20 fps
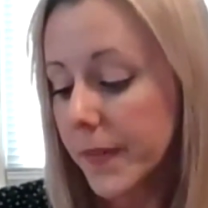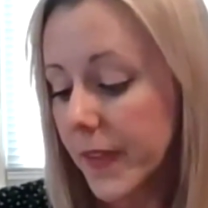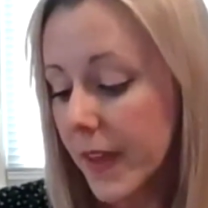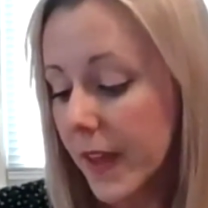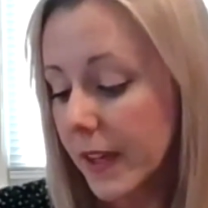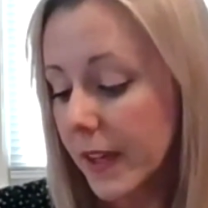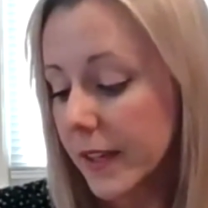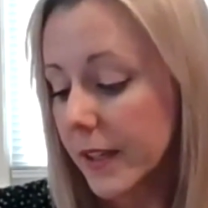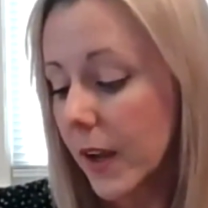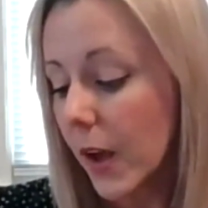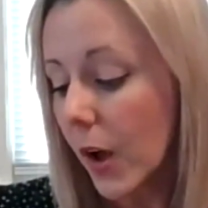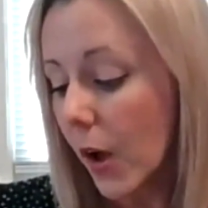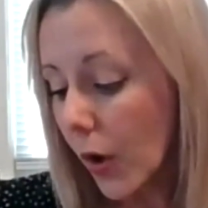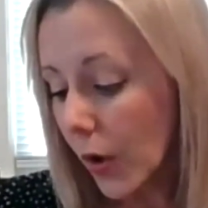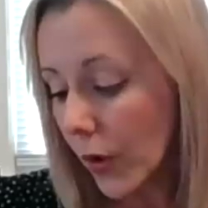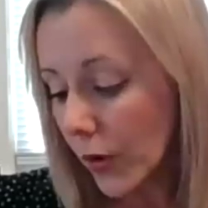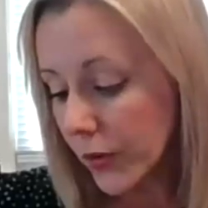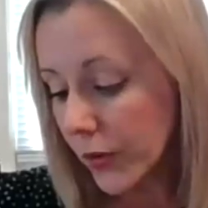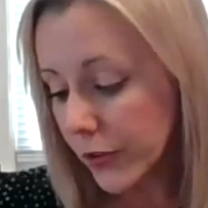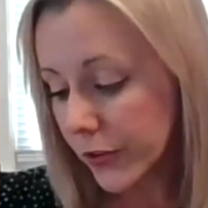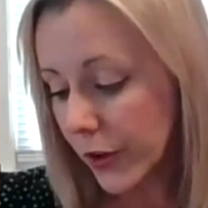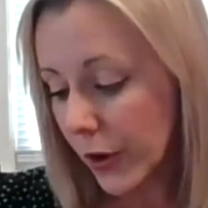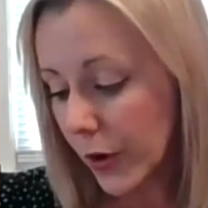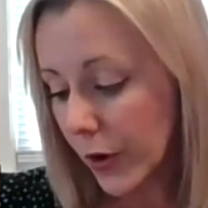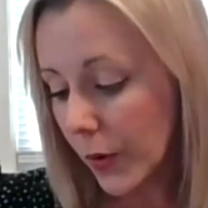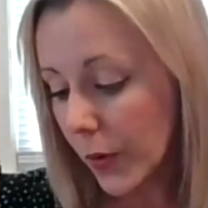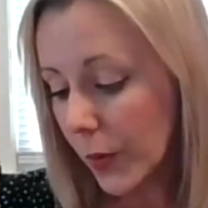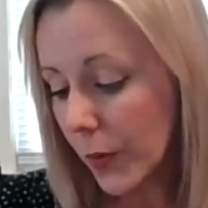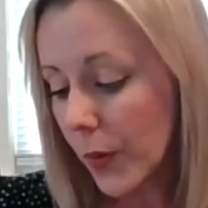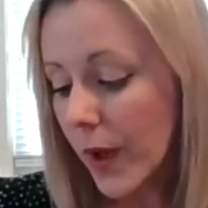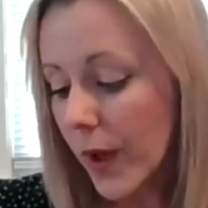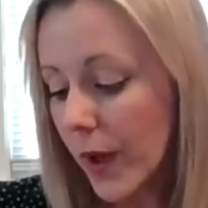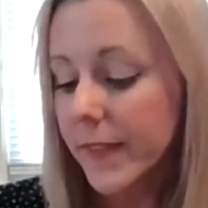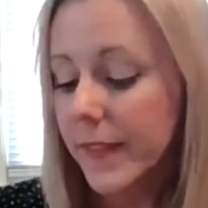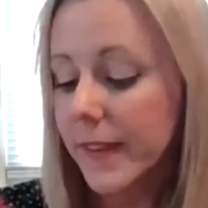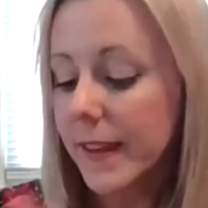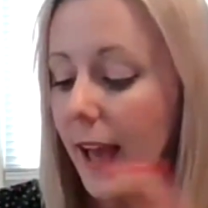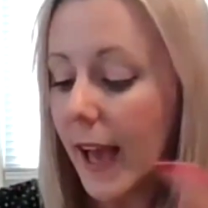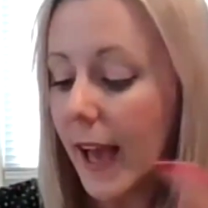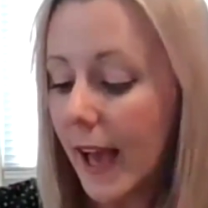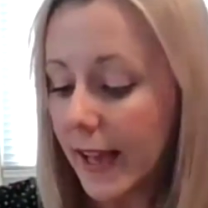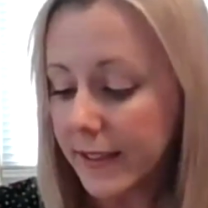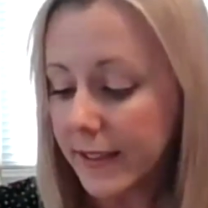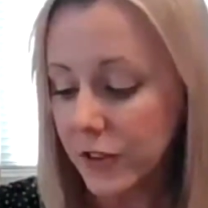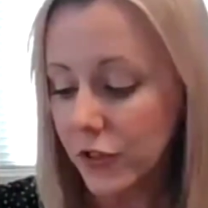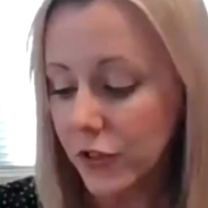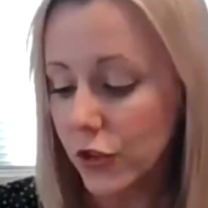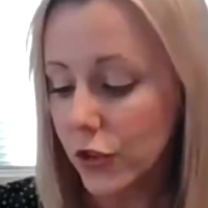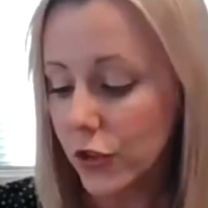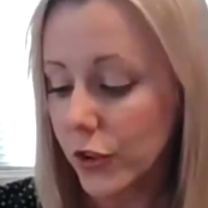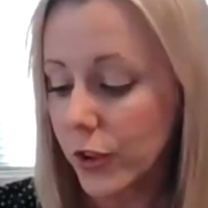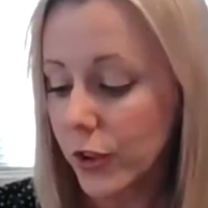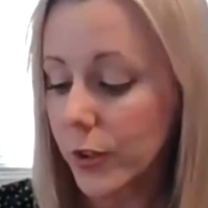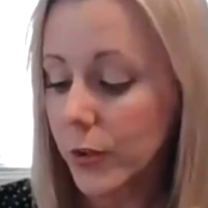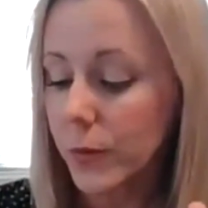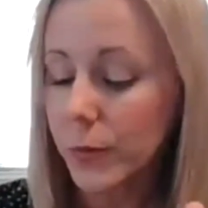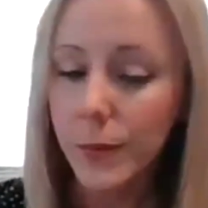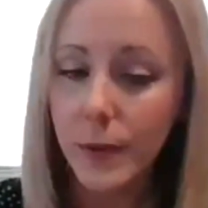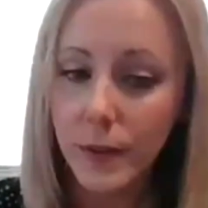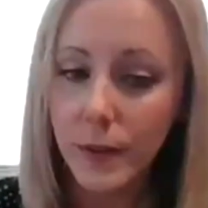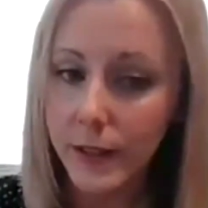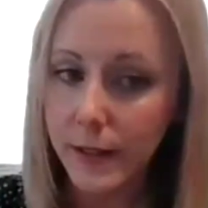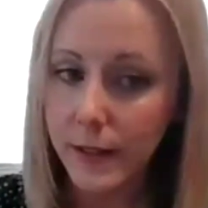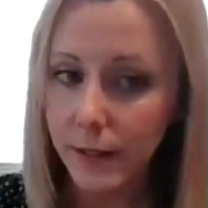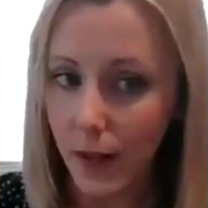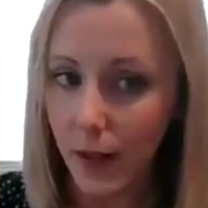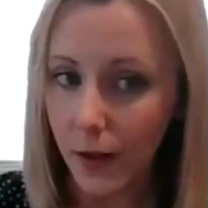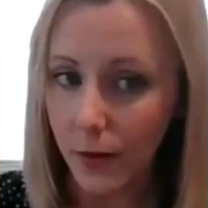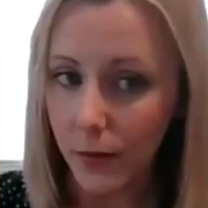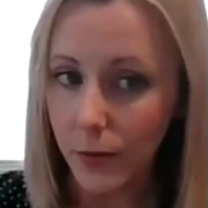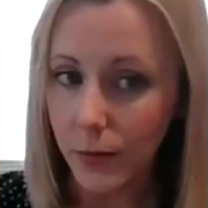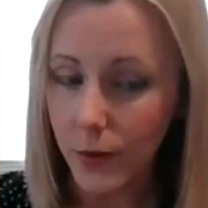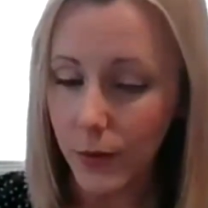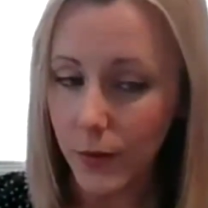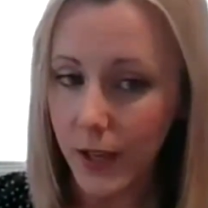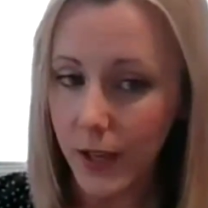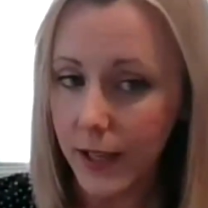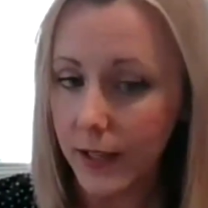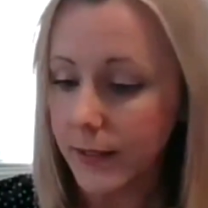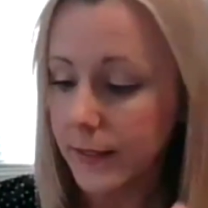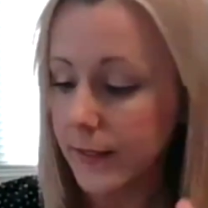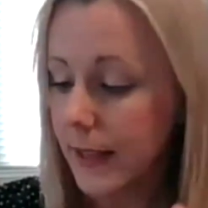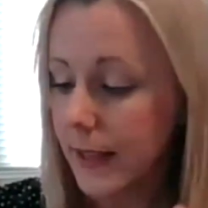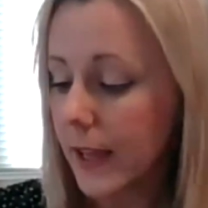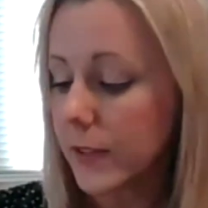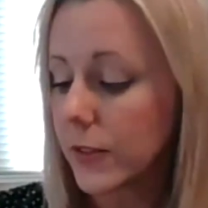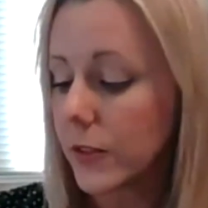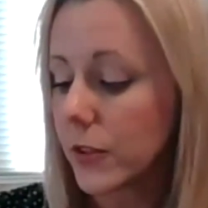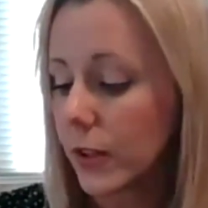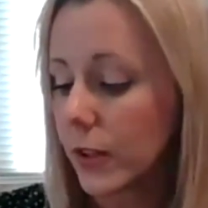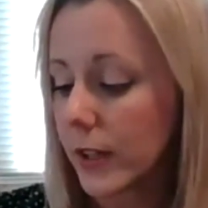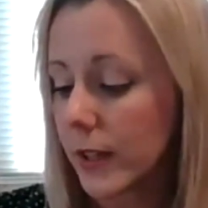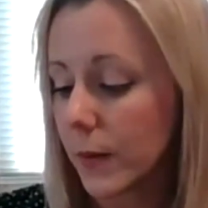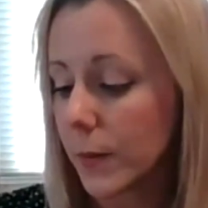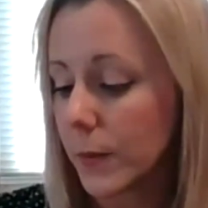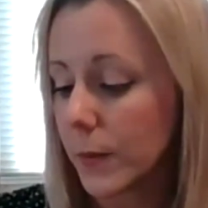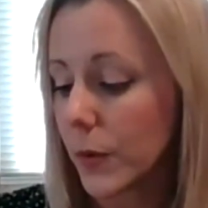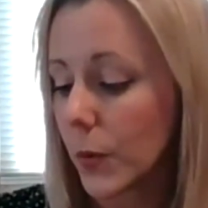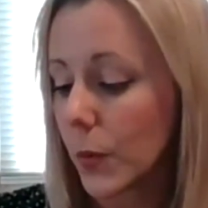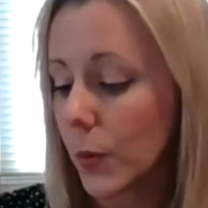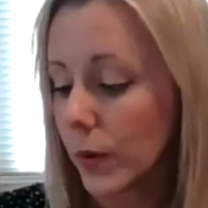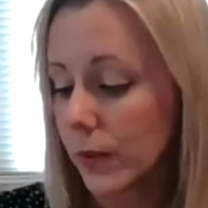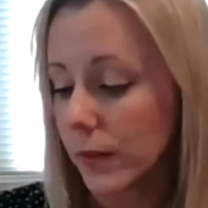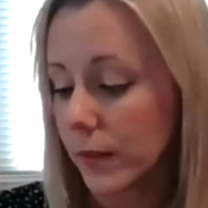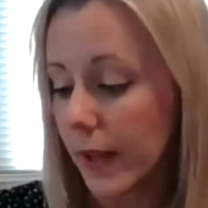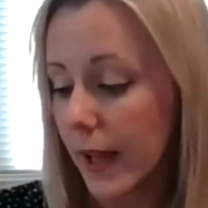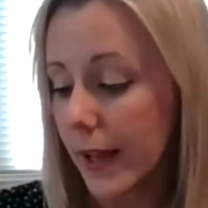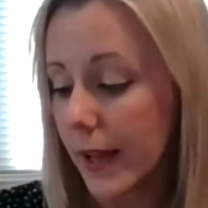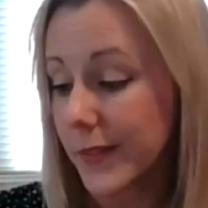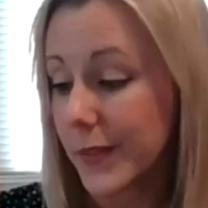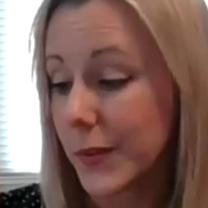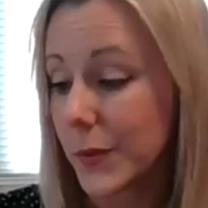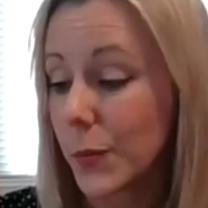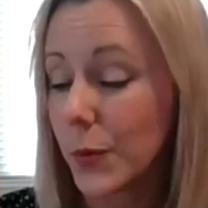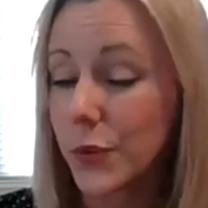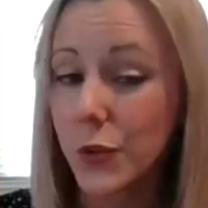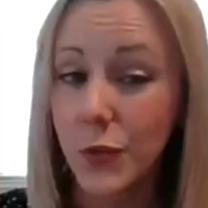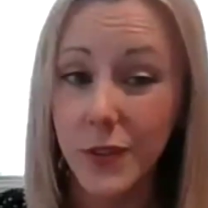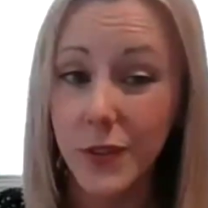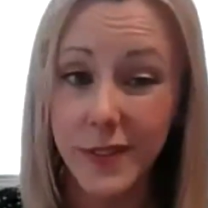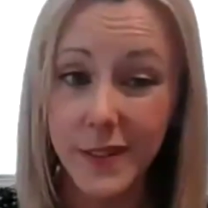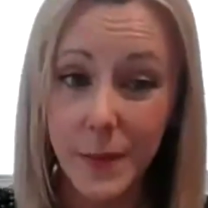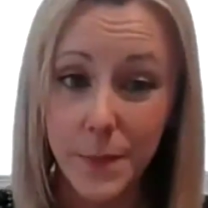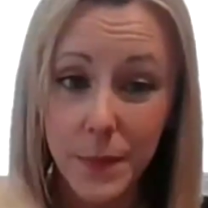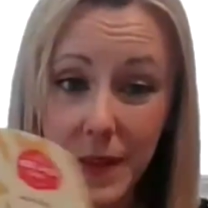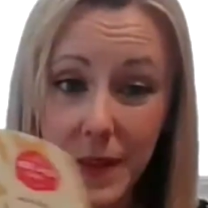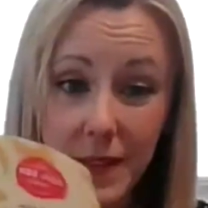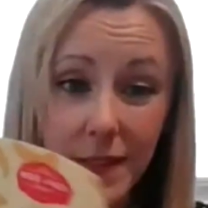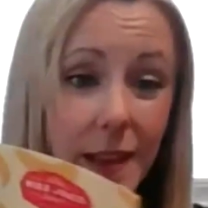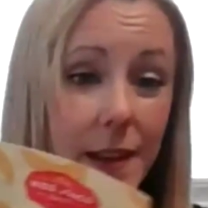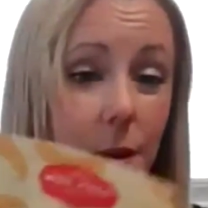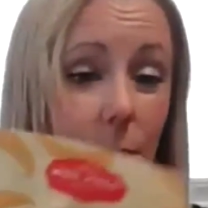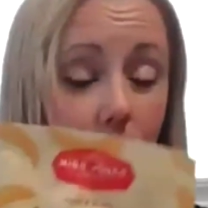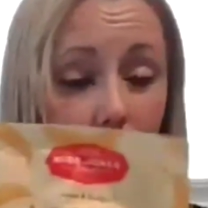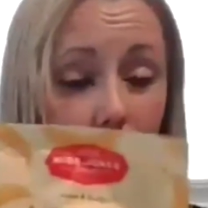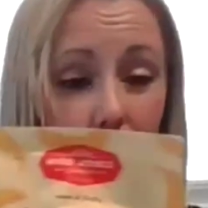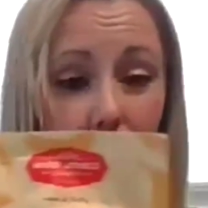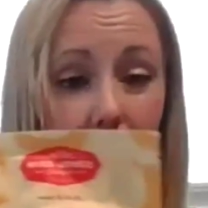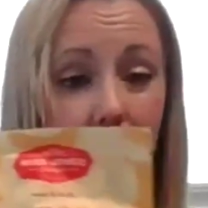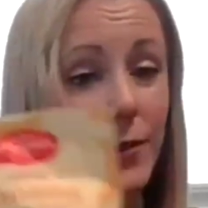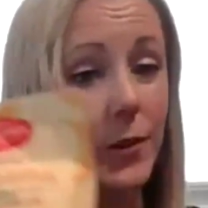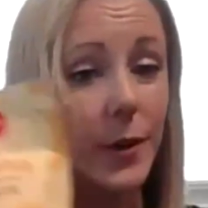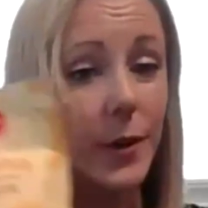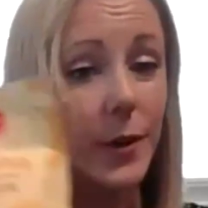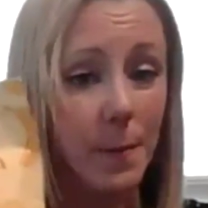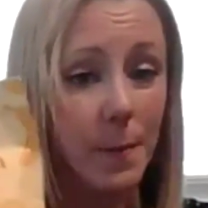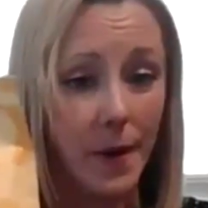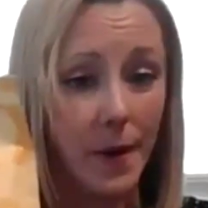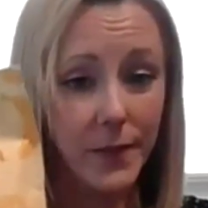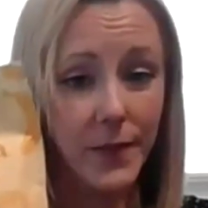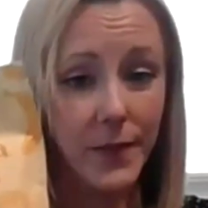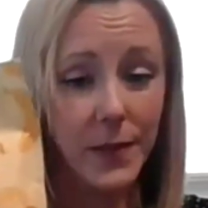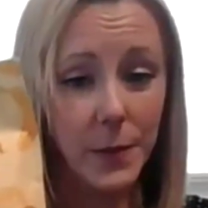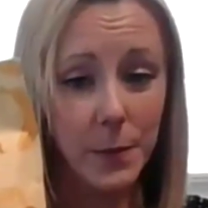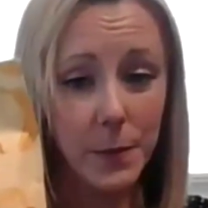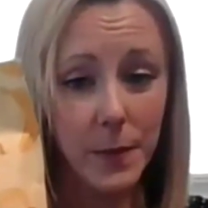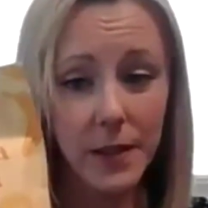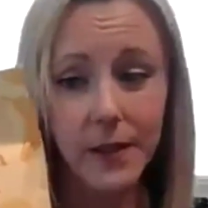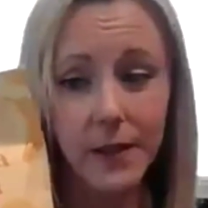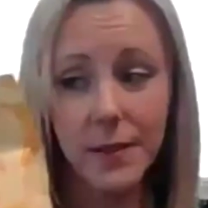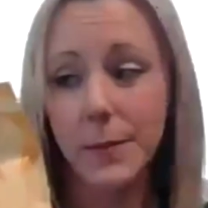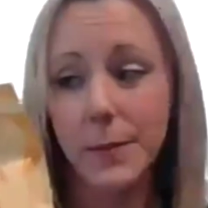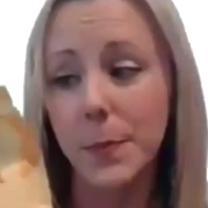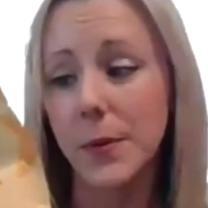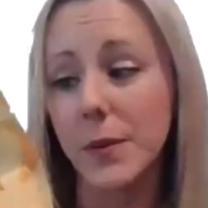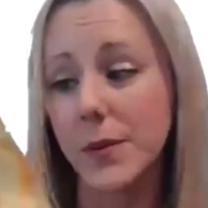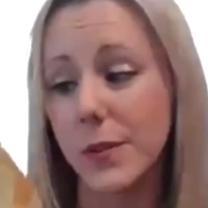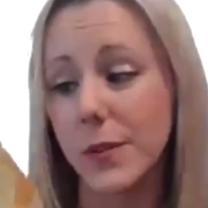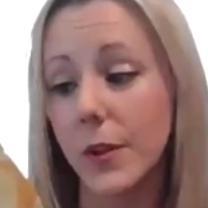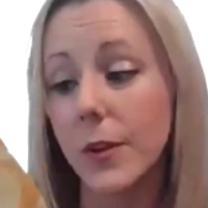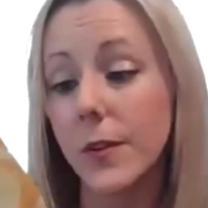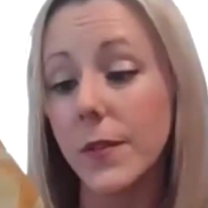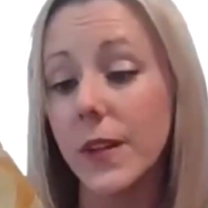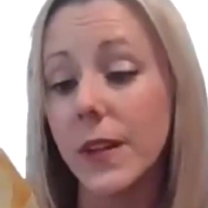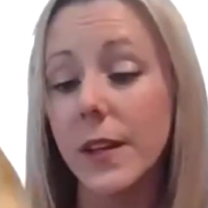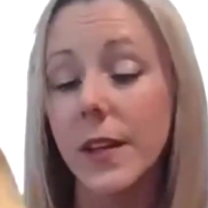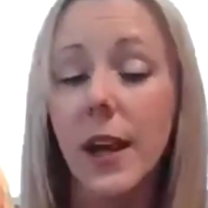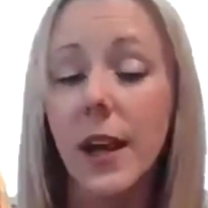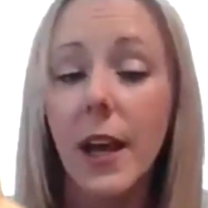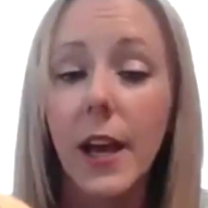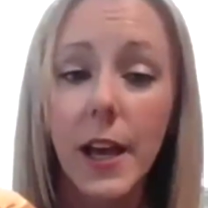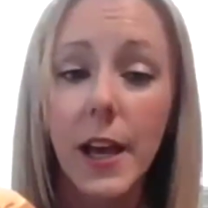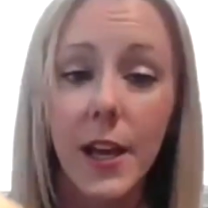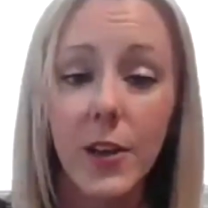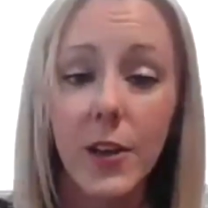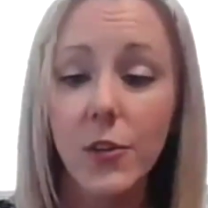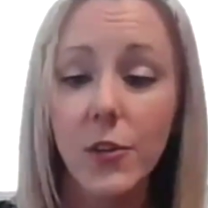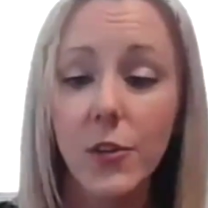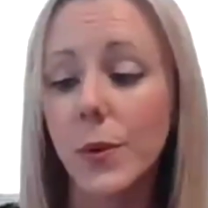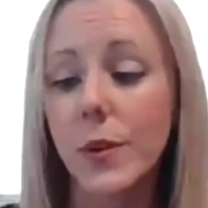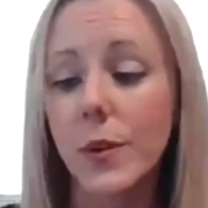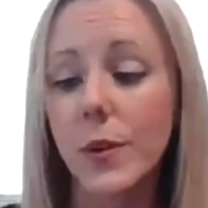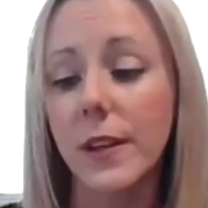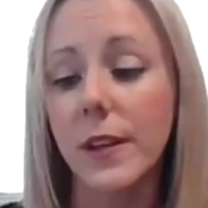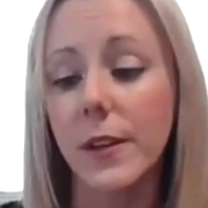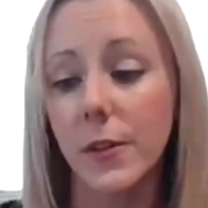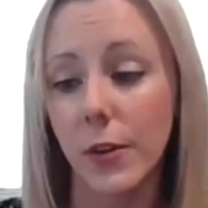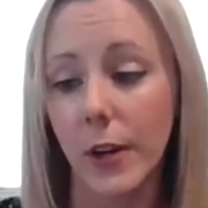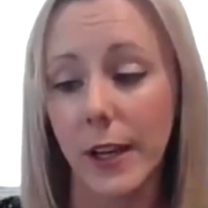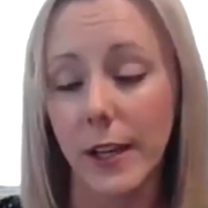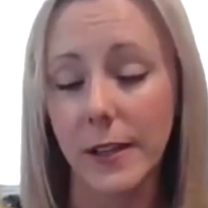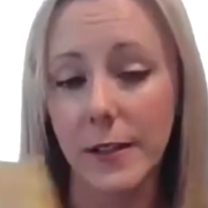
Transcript: But then also the added sugar really low, okay, 10 grams or less, which for something like a bread or a muffin mix for serving is really